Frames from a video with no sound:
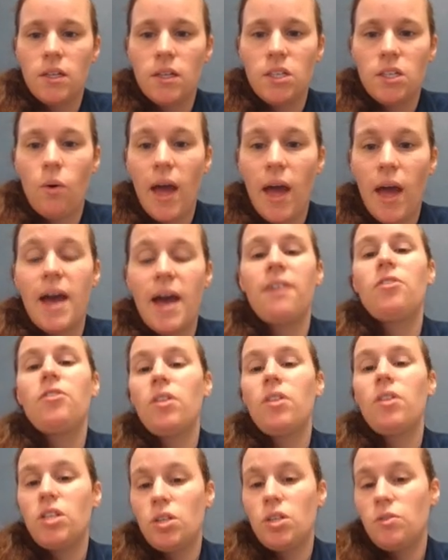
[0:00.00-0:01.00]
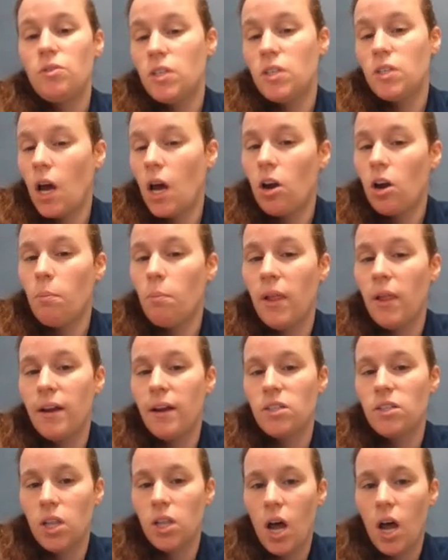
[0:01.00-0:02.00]
So after the two soccer
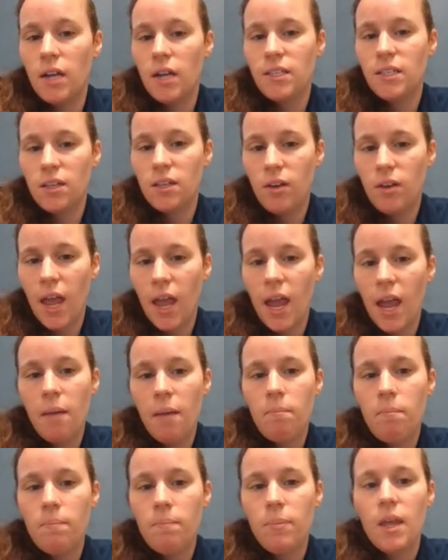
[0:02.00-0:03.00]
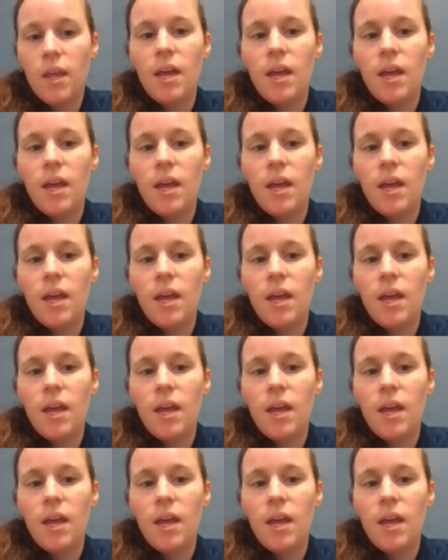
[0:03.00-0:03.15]
players lost their game,